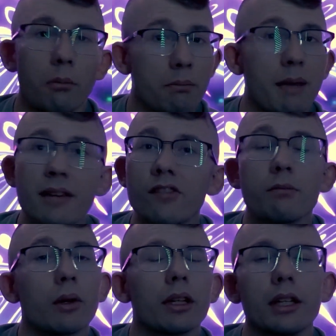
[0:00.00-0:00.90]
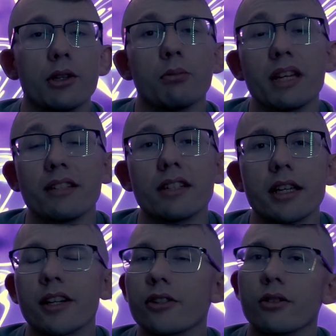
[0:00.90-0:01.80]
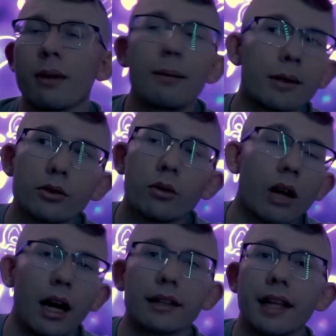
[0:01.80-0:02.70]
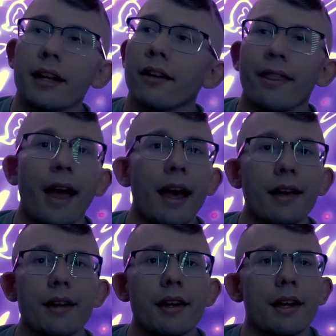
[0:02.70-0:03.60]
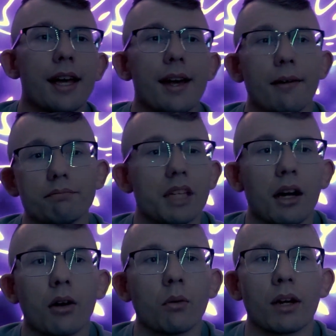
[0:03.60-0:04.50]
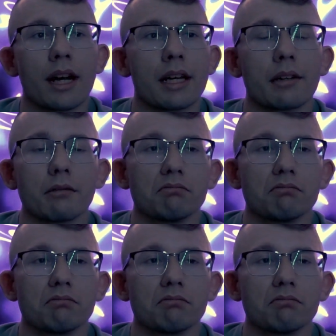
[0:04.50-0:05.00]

Maybe even building a new PC here soon. Maybe I'll do a thing on that, you know, when I